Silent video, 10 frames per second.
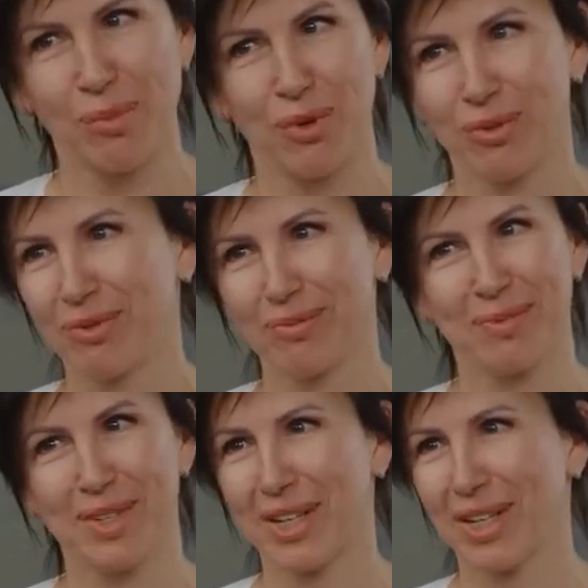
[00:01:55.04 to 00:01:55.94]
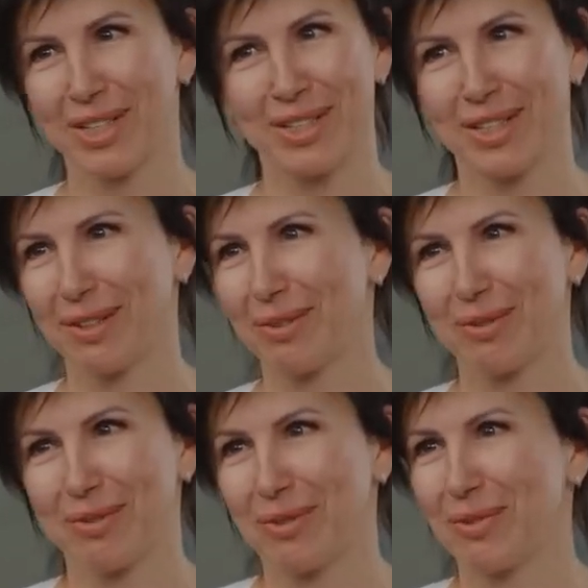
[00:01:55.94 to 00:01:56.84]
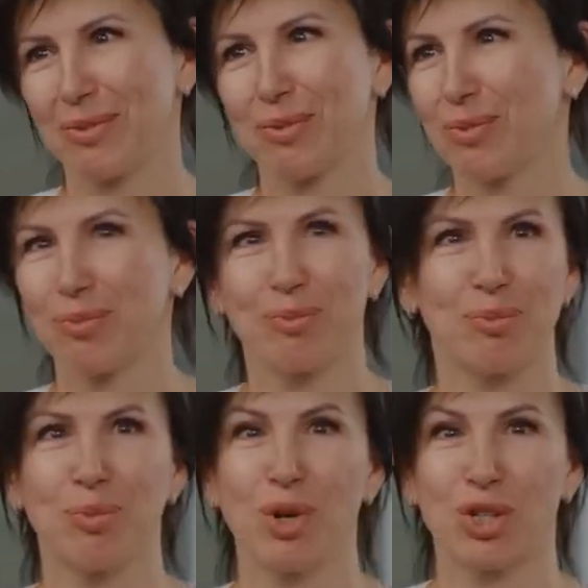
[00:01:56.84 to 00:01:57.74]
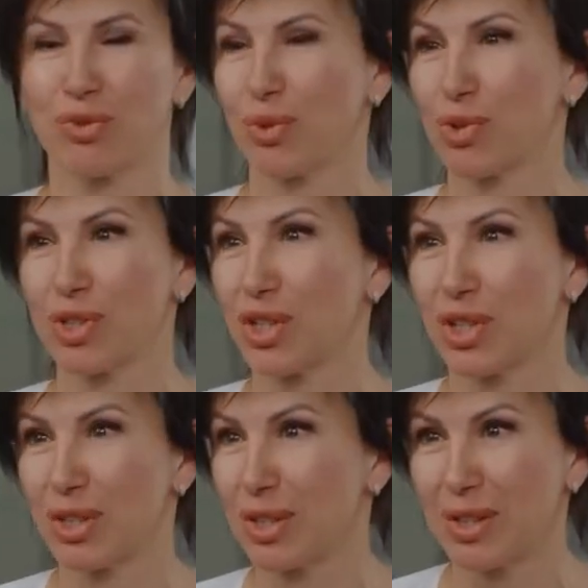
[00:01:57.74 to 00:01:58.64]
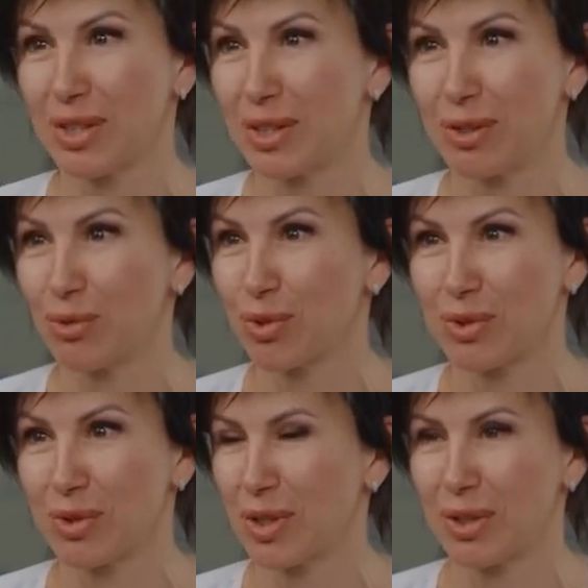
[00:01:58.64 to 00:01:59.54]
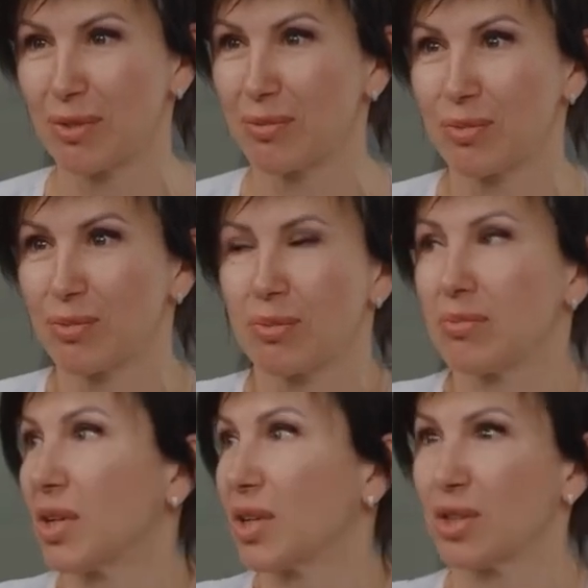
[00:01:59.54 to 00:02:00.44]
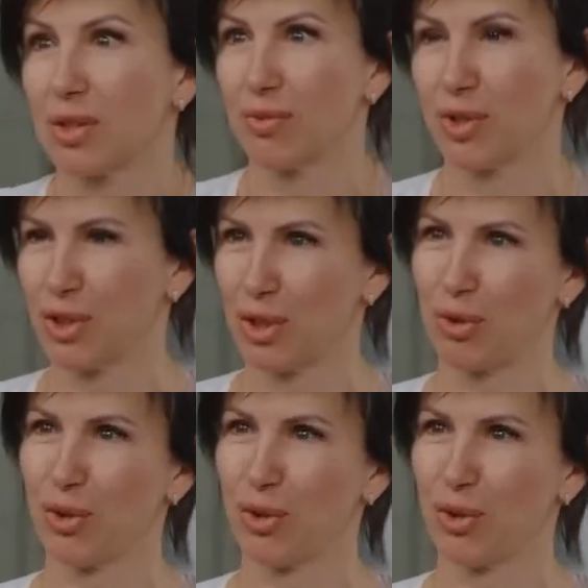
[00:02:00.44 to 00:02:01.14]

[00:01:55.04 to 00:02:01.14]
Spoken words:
Come on. You couldn't ask for more. I think that's the highest possible result.